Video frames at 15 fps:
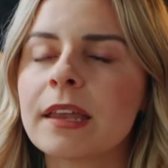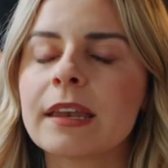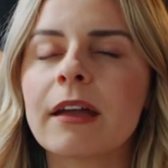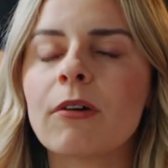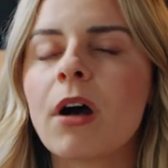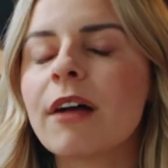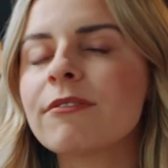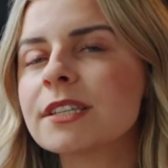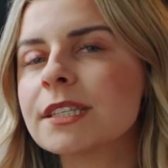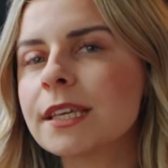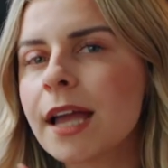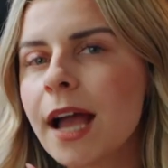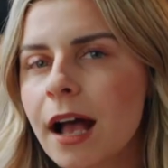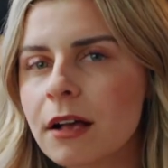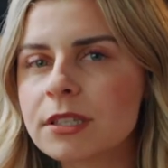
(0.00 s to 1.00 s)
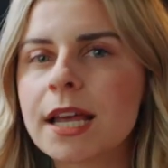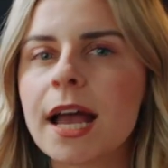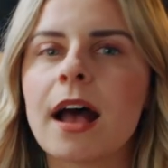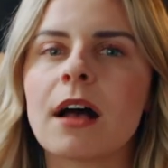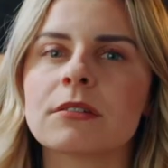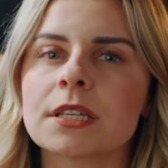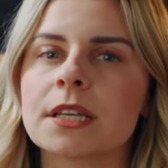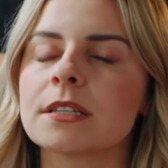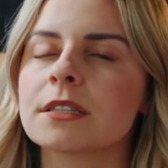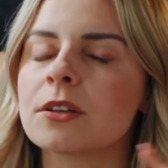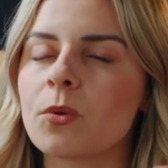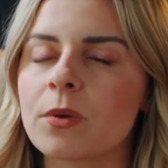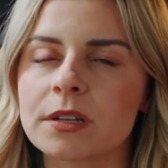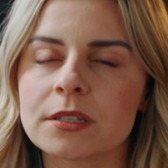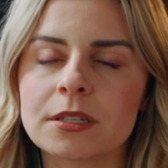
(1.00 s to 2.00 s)
Now, obviously, house to house, it's
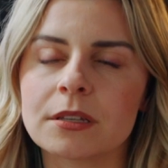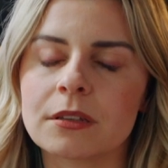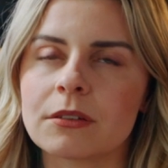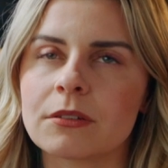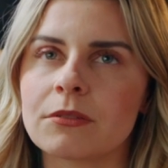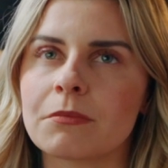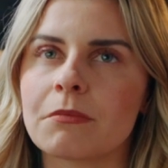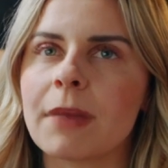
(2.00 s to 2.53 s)
going to